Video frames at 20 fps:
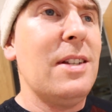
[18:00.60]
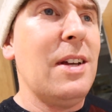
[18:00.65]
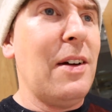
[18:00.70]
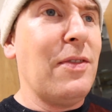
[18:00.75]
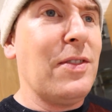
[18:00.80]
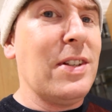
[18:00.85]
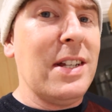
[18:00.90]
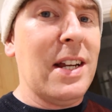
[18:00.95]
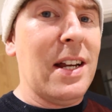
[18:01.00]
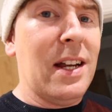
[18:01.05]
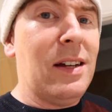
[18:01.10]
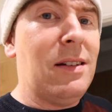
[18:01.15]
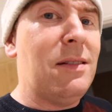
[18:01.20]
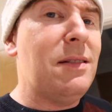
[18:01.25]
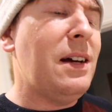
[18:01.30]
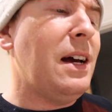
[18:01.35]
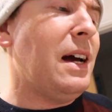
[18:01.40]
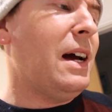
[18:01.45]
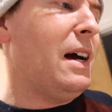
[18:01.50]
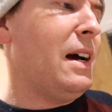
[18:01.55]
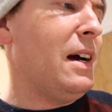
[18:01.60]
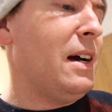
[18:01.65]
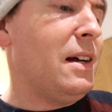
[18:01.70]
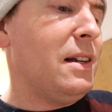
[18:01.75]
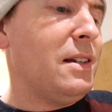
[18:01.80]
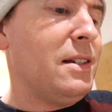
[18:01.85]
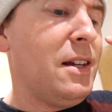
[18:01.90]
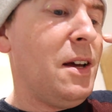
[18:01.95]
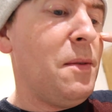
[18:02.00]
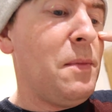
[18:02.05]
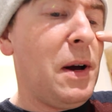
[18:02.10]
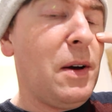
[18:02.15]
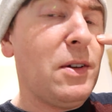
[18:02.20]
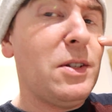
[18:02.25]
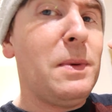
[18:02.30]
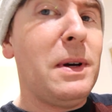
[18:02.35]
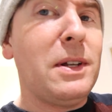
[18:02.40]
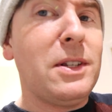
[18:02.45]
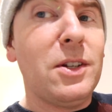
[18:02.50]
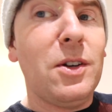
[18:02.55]
after dinner, and I
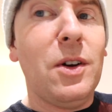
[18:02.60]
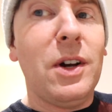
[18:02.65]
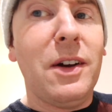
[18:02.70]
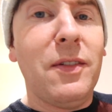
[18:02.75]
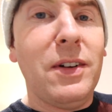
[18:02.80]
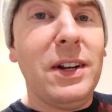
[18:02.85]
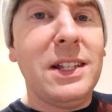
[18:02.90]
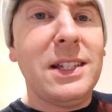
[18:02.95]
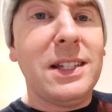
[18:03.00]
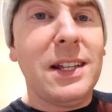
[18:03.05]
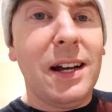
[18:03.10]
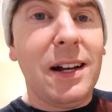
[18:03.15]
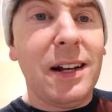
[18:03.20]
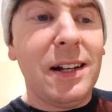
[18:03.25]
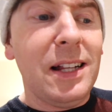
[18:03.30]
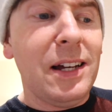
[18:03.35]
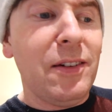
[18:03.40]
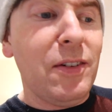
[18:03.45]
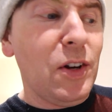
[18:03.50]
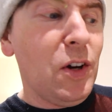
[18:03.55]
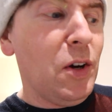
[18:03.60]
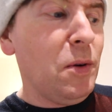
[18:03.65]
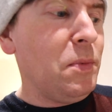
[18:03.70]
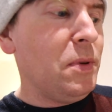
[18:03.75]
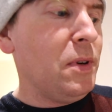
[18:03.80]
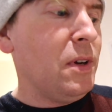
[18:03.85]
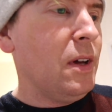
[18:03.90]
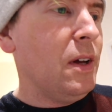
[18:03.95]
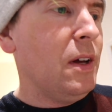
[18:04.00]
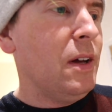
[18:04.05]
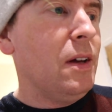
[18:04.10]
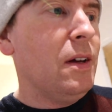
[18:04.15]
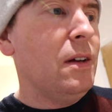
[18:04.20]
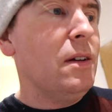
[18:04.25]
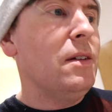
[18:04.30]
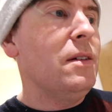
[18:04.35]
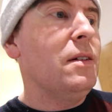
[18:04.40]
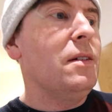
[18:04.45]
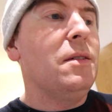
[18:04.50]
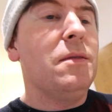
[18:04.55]
was about to go get ready to start clearing up.
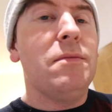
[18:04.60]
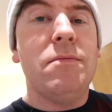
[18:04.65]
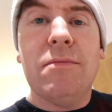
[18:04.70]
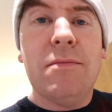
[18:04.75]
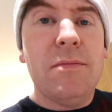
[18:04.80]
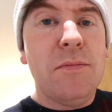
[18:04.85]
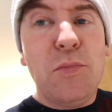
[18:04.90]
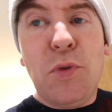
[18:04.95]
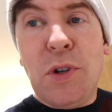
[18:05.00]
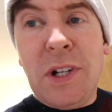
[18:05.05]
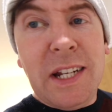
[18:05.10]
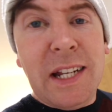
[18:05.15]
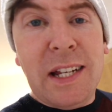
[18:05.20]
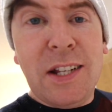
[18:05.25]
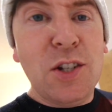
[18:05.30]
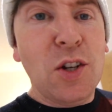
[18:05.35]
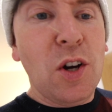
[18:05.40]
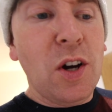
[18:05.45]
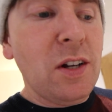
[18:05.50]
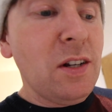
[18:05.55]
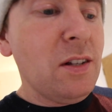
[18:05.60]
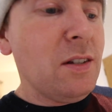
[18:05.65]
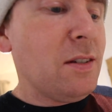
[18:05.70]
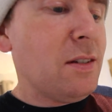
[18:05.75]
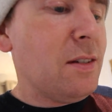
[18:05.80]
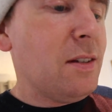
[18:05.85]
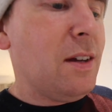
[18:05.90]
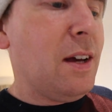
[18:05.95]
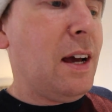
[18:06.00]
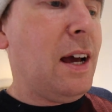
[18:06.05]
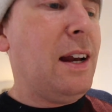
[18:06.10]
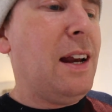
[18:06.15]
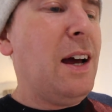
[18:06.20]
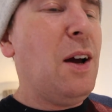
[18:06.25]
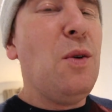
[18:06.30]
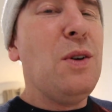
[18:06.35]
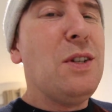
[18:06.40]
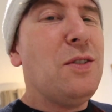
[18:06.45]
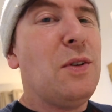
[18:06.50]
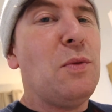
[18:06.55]
Prinny didn't join us, and I
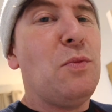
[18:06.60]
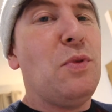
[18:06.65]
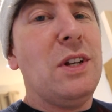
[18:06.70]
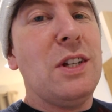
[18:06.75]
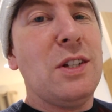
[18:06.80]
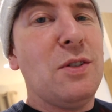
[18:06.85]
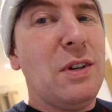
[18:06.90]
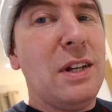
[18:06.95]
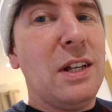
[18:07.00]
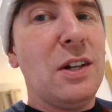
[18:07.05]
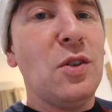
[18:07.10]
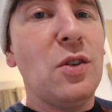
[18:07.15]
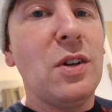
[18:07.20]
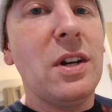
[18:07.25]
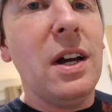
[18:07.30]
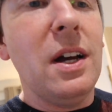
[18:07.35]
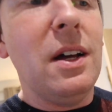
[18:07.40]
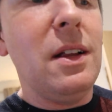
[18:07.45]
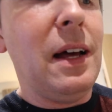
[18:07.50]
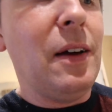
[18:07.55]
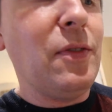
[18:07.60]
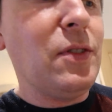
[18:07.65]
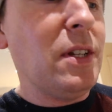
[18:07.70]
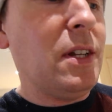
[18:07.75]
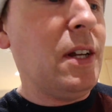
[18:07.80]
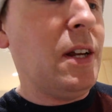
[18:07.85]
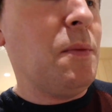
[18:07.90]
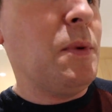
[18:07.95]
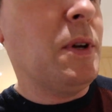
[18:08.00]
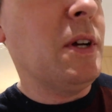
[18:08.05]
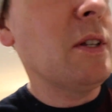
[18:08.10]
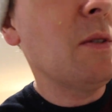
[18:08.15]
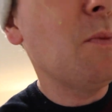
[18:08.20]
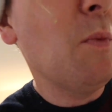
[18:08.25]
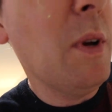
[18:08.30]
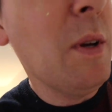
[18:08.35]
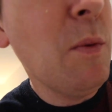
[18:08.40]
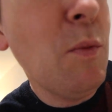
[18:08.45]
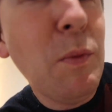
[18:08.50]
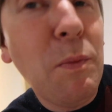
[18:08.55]
always think Prinny's a really good girl after dinner because
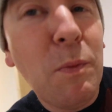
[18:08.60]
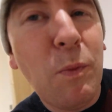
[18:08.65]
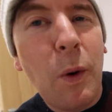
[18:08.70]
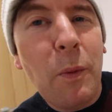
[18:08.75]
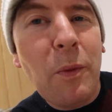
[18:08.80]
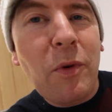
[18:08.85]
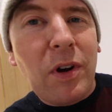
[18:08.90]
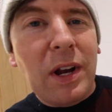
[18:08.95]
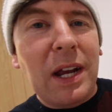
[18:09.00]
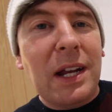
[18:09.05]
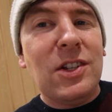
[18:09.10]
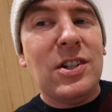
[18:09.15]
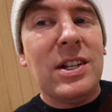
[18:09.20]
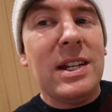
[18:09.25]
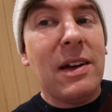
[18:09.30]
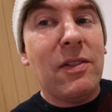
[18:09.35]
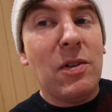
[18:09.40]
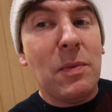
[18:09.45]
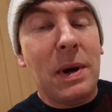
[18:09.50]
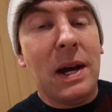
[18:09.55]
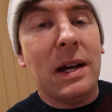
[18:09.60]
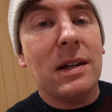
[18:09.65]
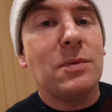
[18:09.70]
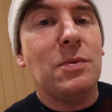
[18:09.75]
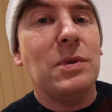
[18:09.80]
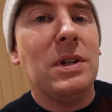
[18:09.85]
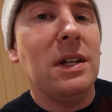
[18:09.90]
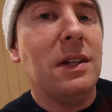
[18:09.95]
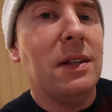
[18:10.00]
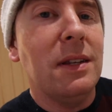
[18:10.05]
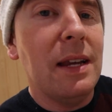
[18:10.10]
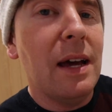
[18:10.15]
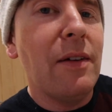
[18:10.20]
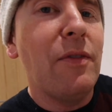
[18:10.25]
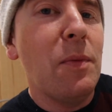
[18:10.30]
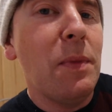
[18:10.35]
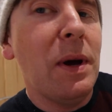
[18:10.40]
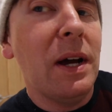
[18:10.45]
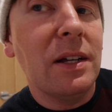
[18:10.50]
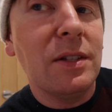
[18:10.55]
when we're eating, she never begs. Prinny
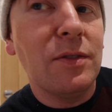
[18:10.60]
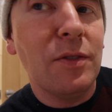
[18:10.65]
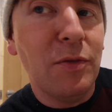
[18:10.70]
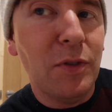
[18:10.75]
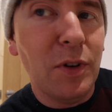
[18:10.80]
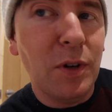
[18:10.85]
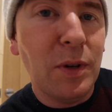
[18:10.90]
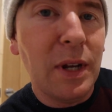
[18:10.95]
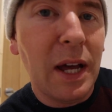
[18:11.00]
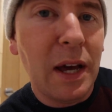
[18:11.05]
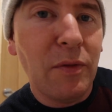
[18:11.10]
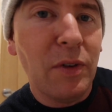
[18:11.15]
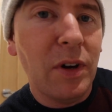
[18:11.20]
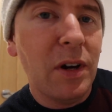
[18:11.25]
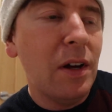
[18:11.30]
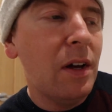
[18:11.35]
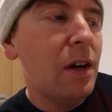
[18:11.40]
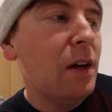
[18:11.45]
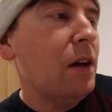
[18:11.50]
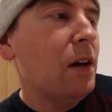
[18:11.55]
never begs for food ever.